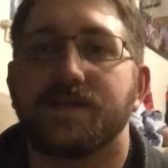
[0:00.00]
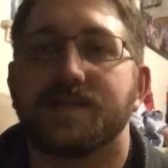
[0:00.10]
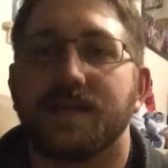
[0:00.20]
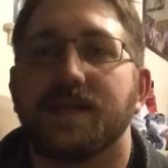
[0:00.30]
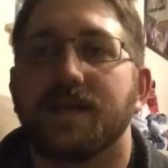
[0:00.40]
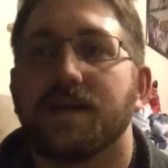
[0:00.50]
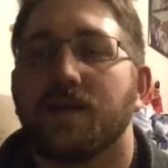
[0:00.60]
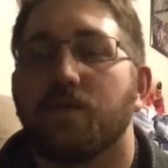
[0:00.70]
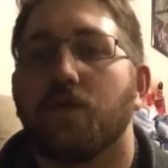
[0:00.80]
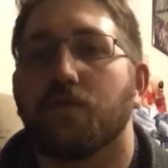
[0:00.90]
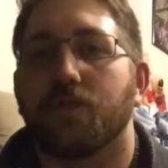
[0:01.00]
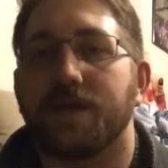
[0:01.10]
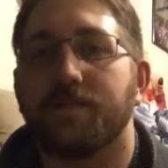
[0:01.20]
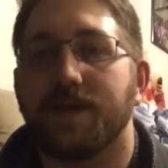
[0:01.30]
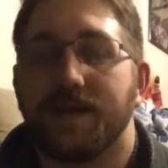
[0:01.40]
see
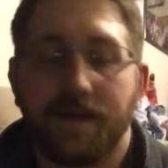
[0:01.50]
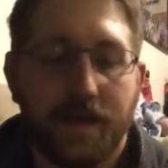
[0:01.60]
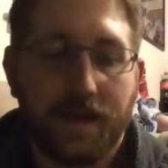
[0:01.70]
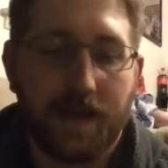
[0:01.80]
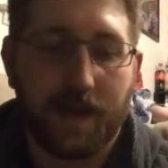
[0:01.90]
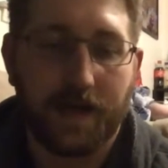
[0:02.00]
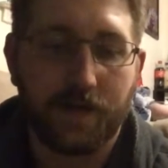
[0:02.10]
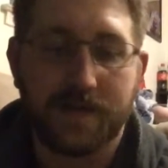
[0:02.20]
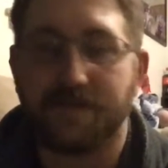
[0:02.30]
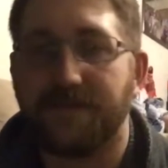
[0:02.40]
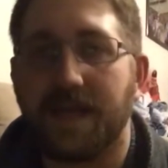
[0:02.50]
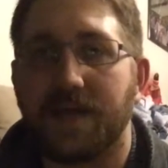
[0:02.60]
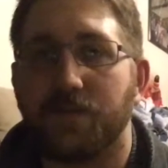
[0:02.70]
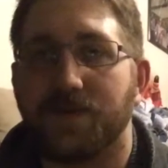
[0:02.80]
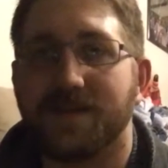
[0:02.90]
Wolverine be. And I know as a
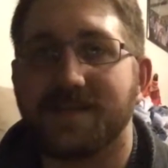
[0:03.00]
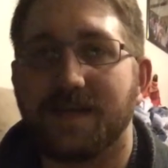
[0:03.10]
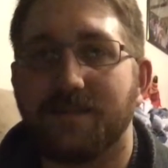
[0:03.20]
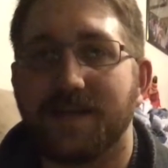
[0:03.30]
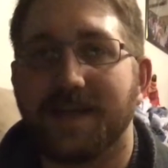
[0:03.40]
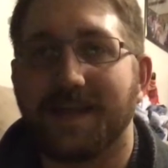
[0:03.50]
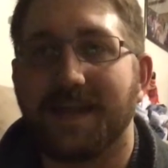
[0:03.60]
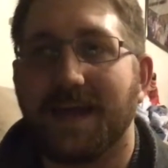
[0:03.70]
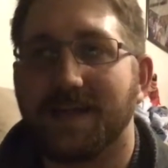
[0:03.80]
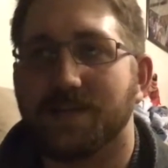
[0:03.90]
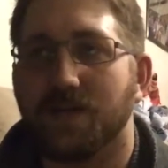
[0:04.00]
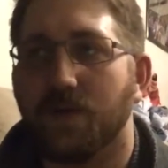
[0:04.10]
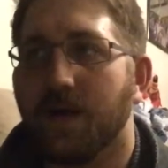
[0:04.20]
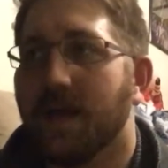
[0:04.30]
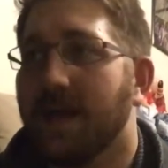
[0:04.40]
fan you wanted to see him be like that. And
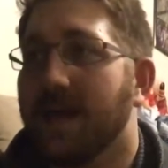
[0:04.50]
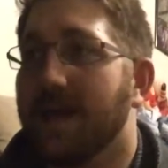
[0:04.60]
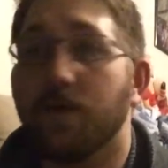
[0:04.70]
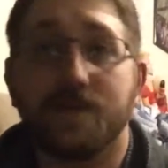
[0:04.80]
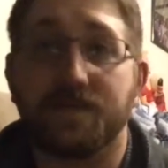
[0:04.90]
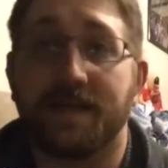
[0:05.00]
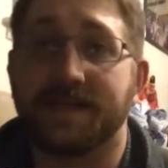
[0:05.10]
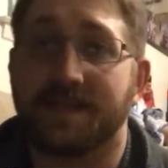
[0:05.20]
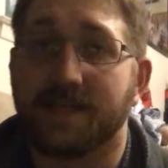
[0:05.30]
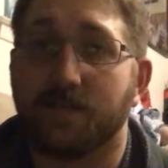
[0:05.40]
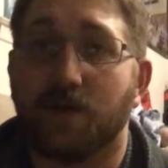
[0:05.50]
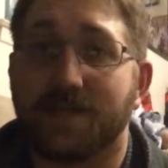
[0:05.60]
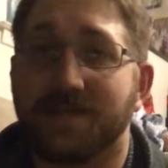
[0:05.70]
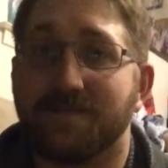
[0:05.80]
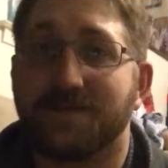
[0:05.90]
so it was amazing
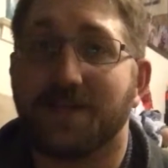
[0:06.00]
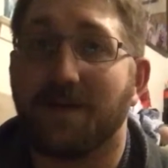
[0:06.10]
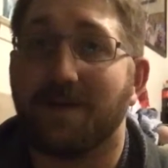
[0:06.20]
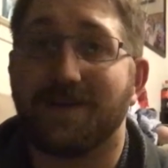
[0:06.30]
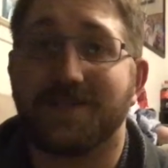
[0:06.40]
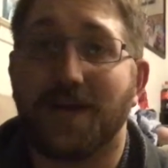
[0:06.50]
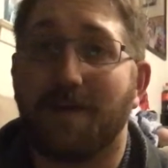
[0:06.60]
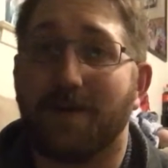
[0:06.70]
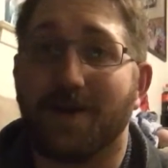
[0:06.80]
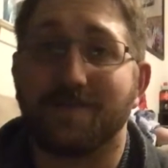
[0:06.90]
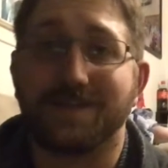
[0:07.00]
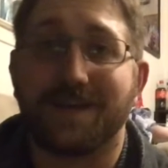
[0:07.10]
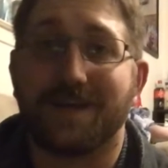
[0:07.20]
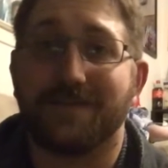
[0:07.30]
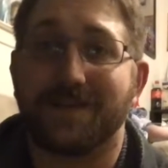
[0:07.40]
watching him cho chop arms
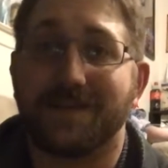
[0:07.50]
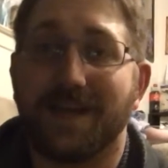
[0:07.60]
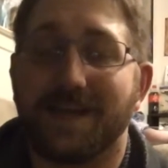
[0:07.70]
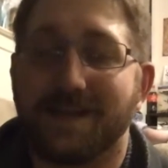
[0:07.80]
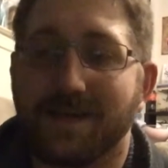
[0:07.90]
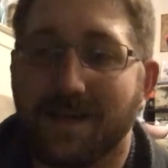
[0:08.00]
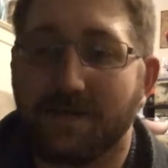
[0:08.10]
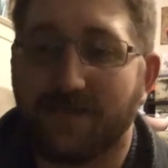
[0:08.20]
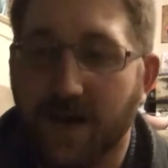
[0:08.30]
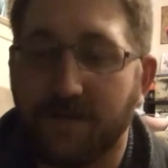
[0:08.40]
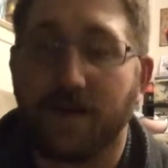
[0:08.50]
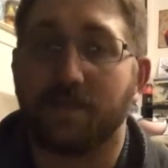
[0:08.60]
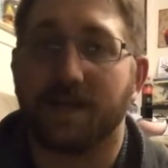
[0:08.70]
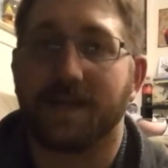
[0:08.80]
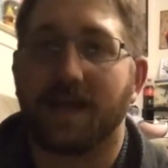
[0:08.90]
off and and very very
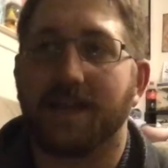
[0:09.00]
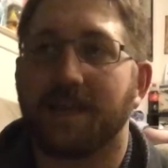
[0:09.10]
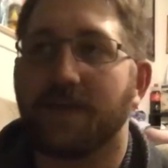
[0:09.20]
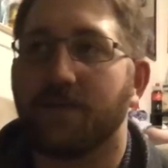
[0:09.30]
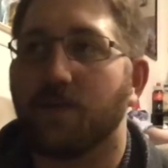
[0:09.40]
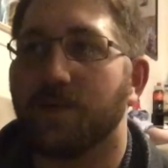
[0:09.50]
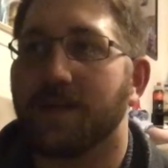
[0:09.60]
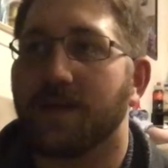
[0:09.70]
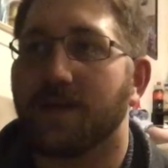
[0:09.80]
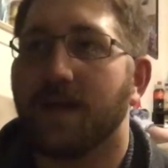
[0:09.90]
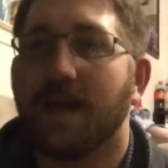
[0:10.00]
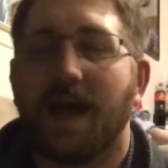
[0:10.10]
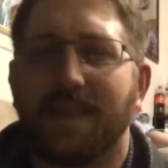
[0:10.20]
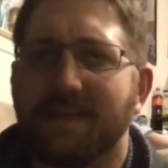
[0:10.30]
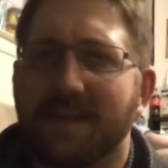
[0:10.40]
bloody. I think if you go in there,
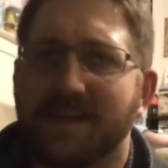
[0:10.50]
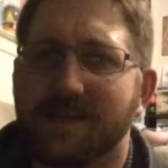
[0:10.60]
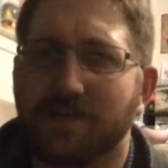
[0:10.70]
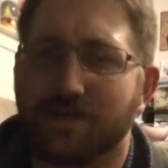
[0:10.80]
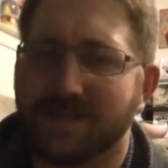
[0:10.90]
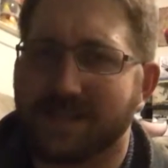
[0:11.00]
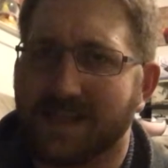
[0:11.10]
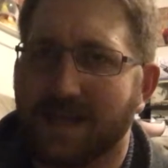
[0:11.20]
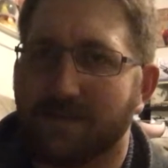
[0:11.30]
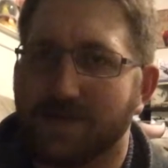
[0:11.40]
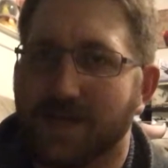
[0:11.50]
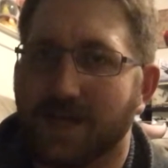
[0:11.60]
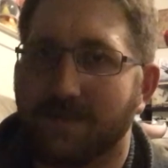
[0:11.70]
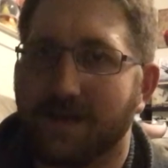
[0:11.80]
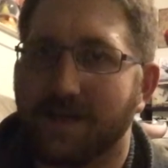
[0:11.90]
I think they did a little disclaimer
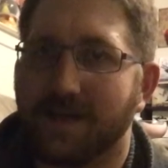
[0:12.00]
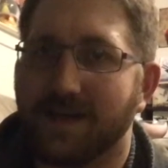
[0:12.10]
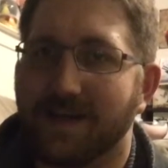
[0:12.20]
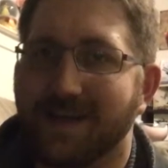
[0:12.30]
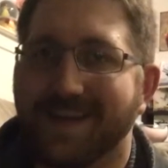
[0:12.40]
talking about uh